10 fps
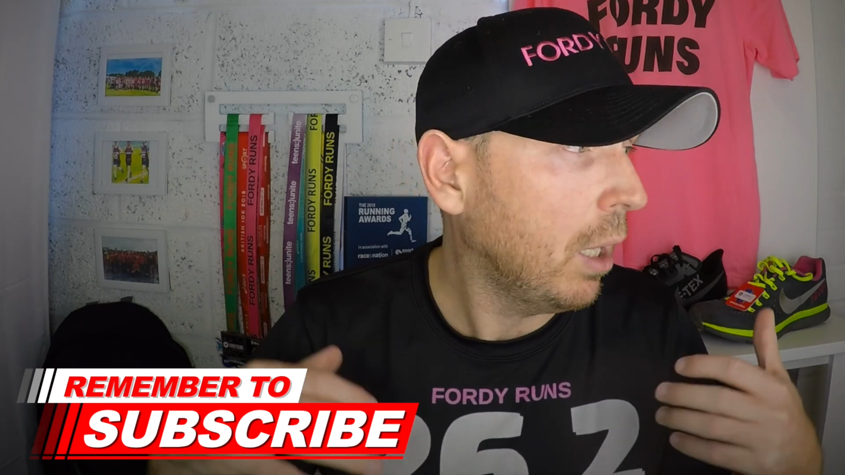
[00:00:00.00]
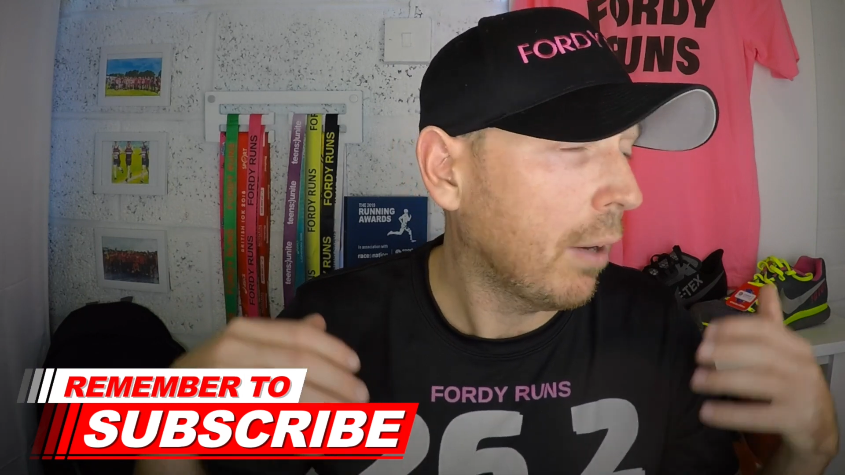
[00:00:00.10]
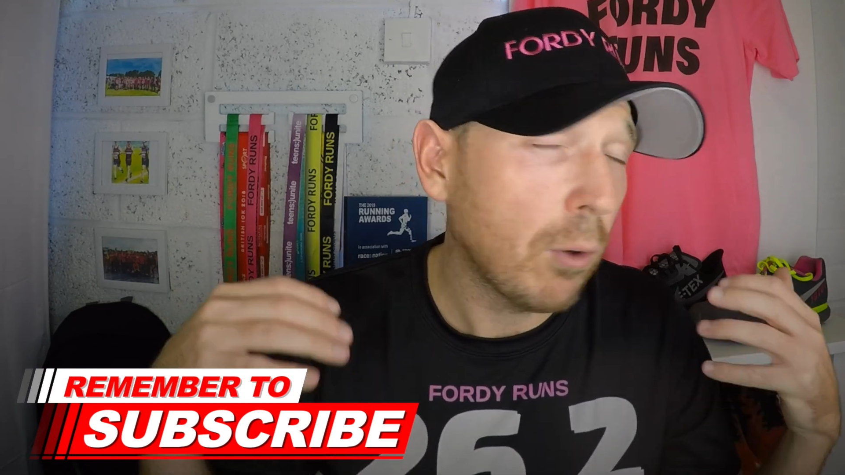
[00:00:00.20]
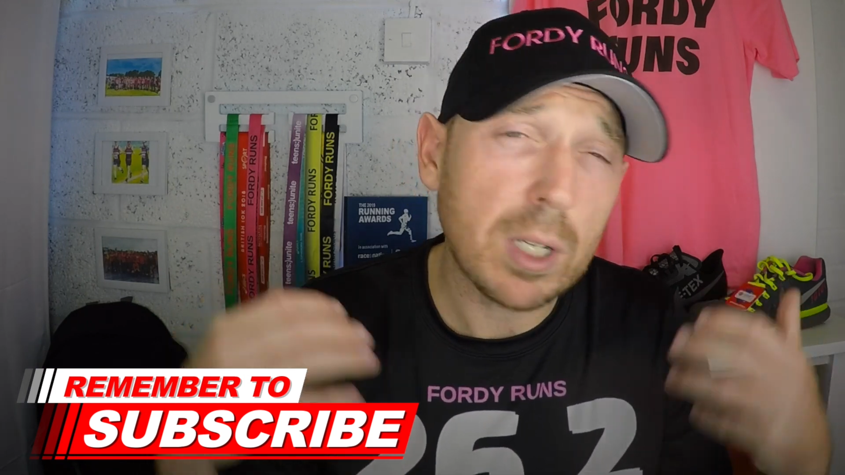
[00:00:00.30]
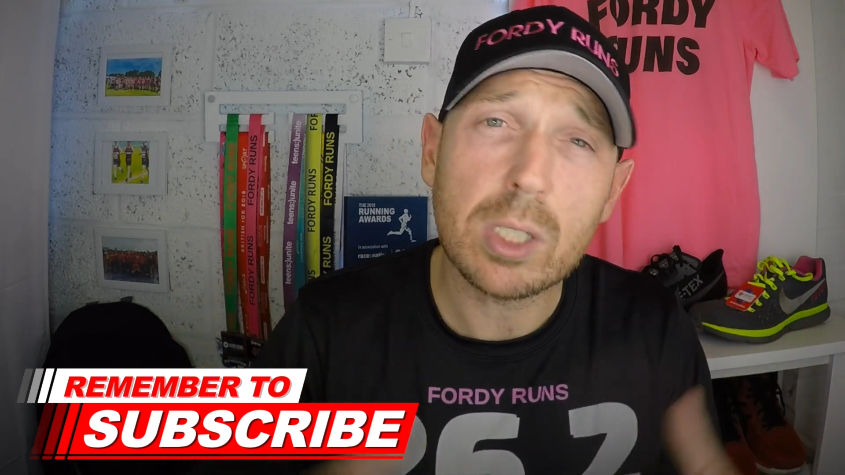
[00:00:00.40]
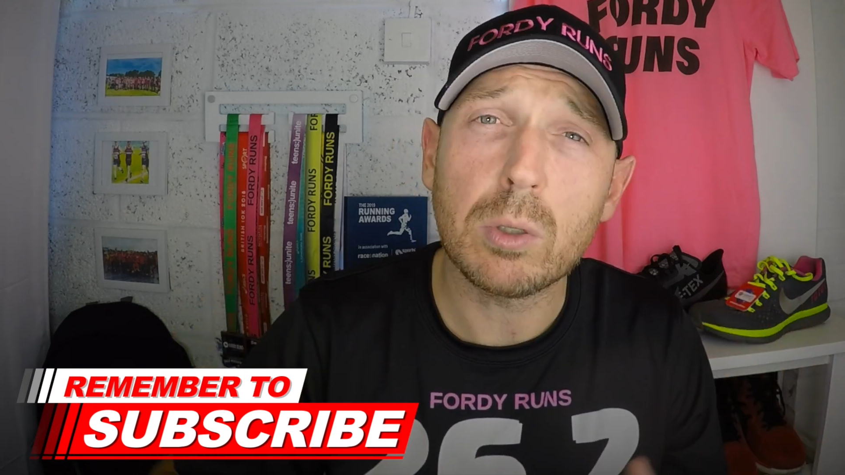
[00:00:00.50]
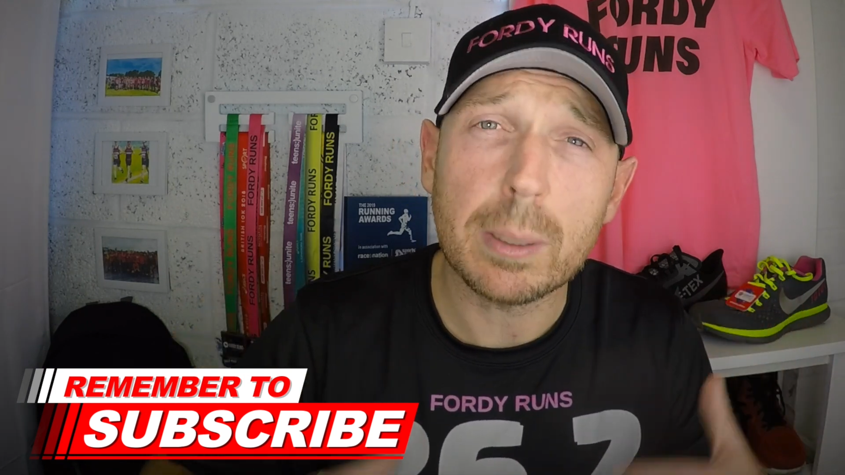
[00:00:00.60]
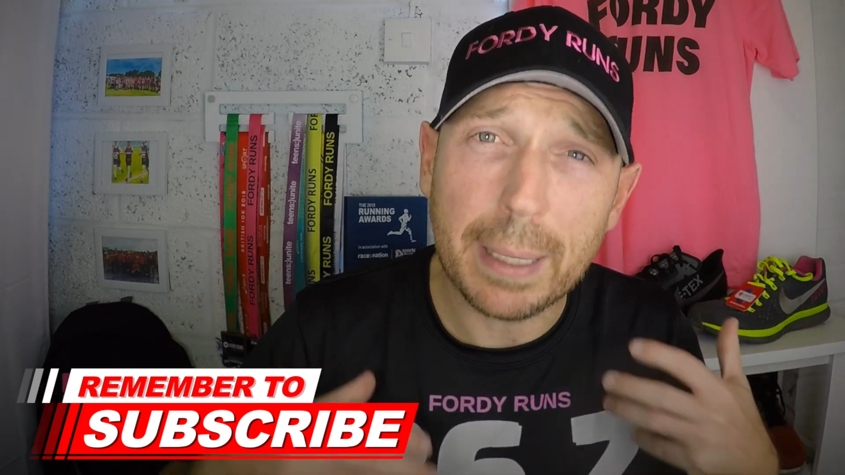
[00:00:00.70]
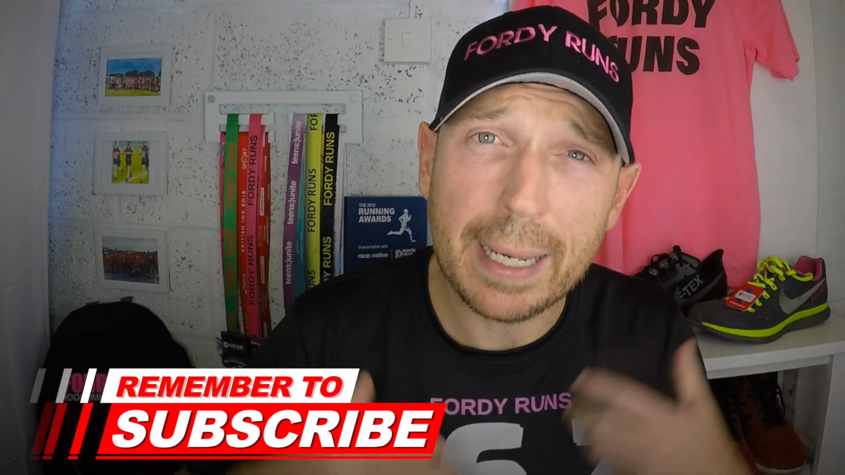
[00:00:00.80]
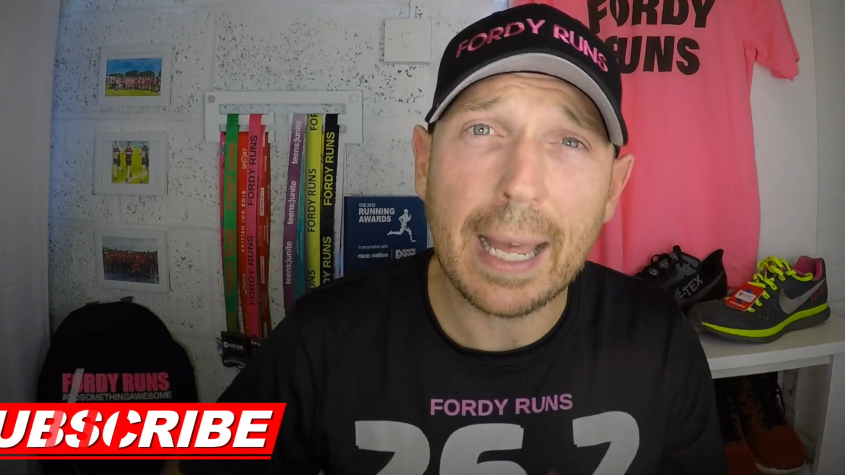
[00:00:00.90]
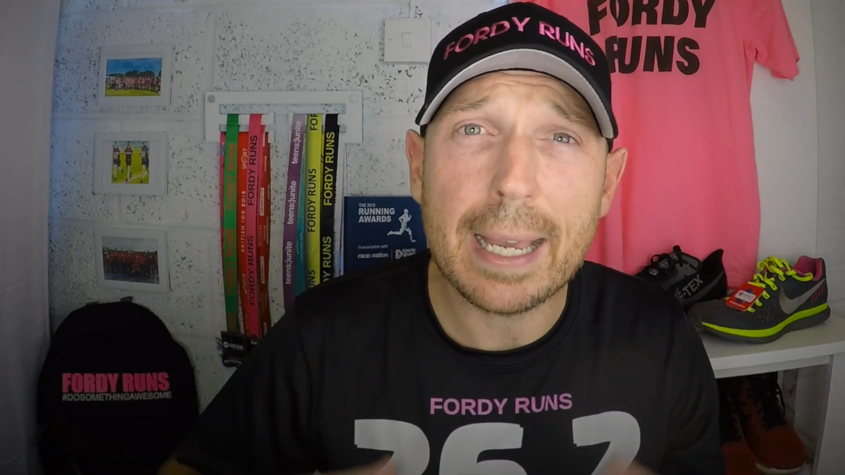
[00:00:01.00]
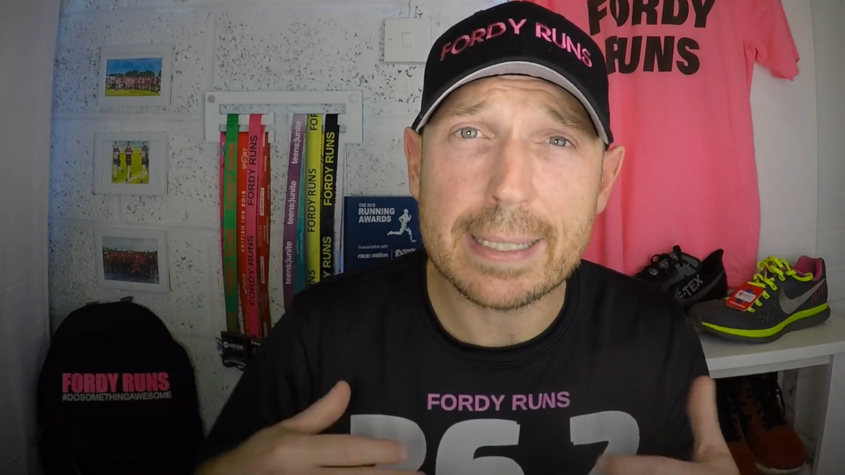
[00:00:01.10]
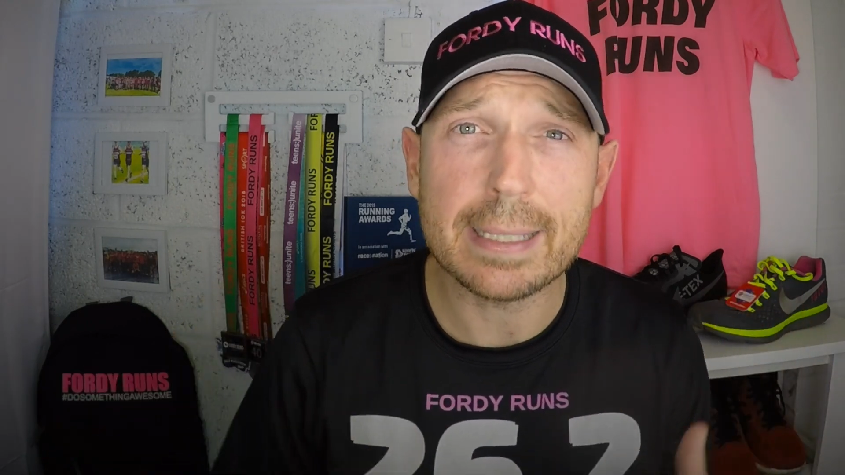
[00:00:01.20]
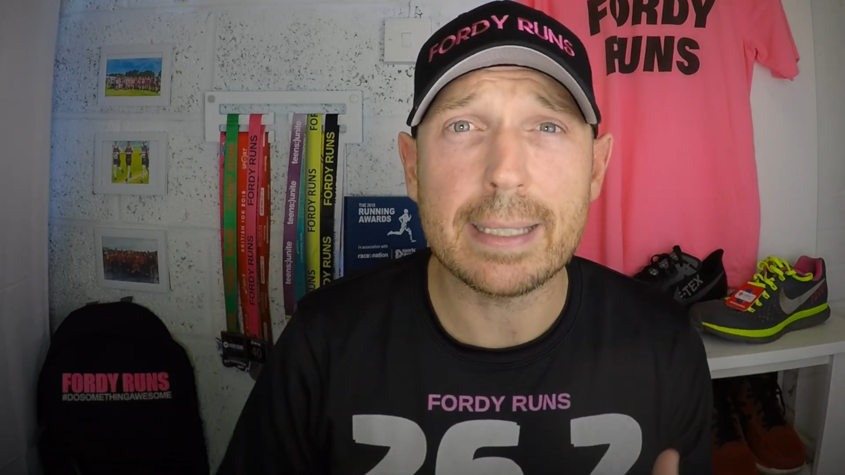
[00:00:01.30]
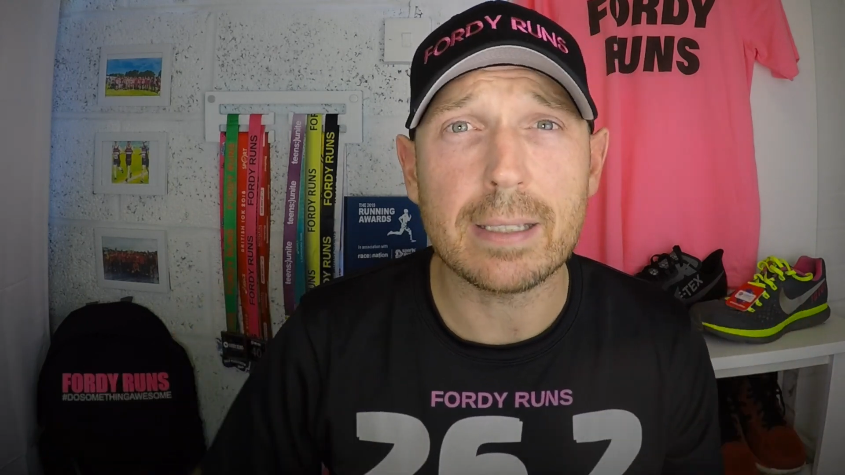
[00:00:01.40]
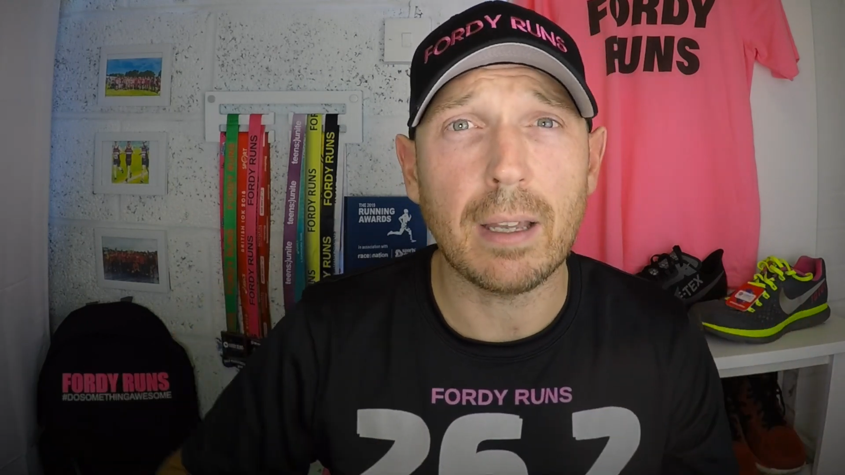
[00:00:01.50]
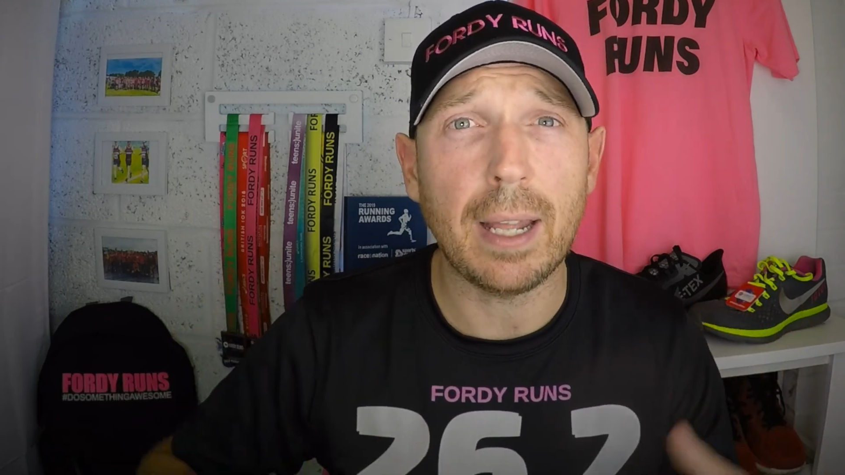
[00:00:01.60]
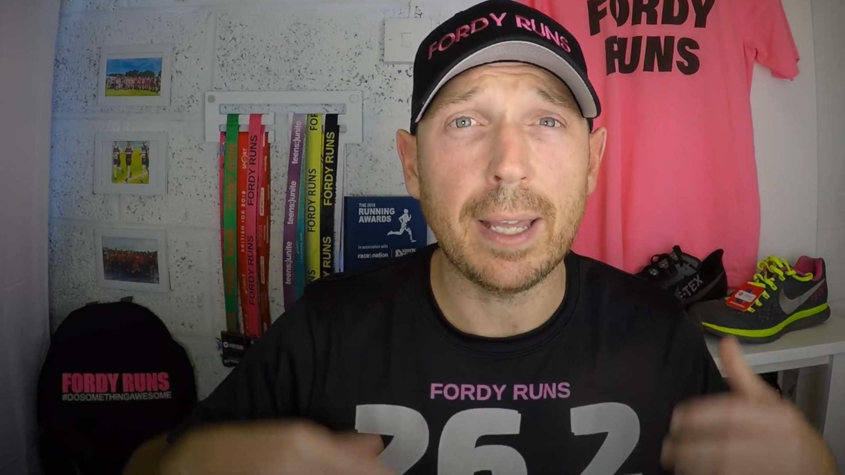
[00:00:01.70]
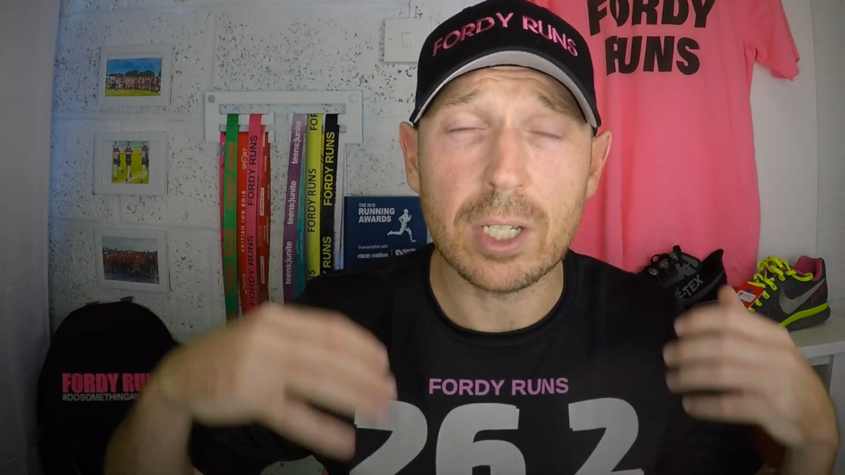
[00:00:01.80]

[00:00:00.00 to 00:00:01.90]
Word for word: I've always talked about layers and things like that,